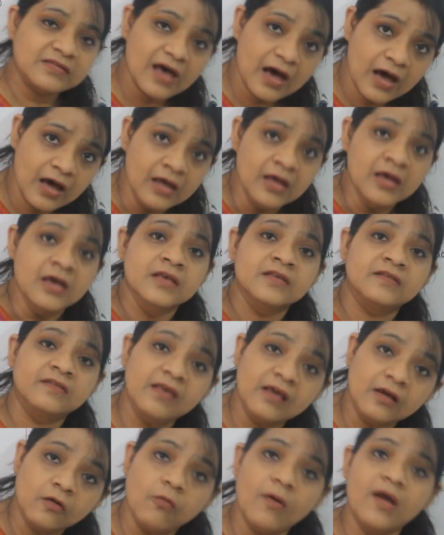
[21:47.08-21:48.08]
the
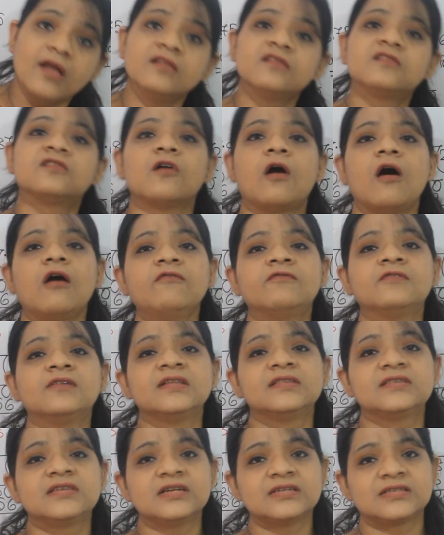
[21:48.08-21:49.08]
sequence of
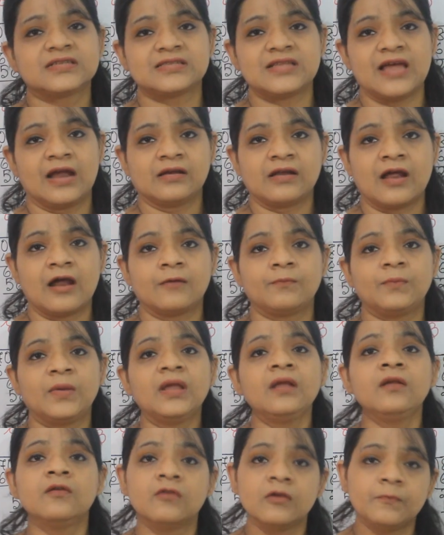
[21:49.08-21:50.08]
digits that are
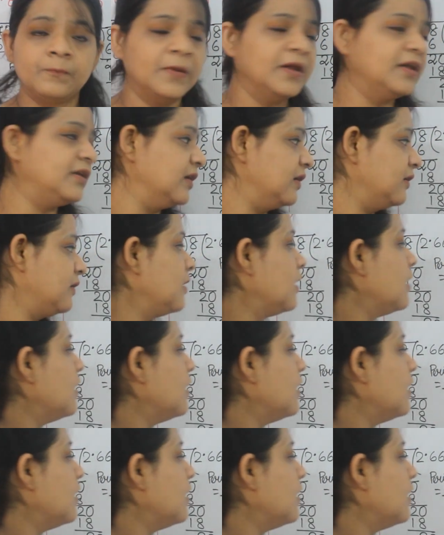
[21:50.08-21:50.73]
being repeated.